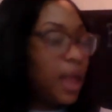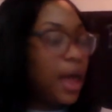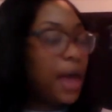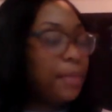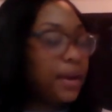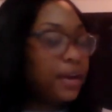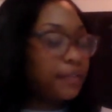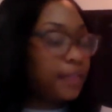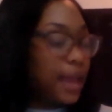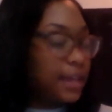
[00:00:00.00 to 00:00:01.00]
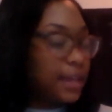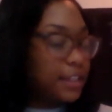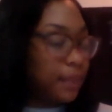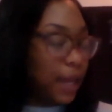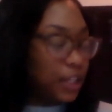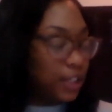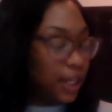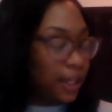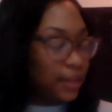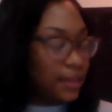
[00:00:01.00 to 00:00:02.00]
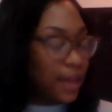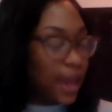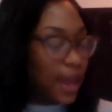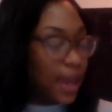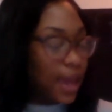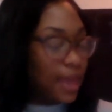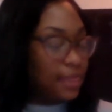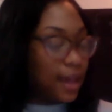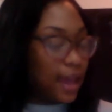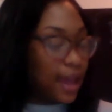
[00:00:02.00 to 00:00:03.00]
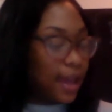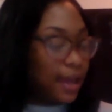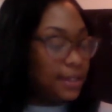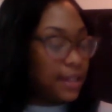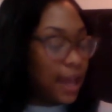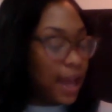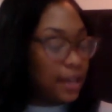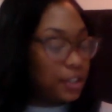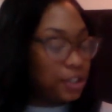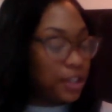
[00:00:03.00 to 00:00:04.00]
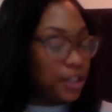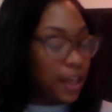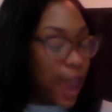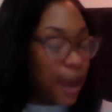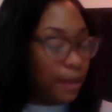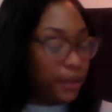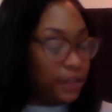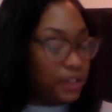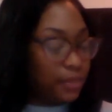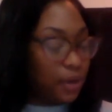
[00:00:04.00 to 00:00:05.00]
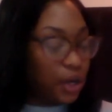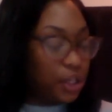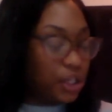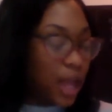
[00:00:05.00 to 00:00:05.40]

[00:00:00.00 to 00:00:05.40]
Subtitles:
A butterfly is patient. The eggs hatch, the caterpillars emerge,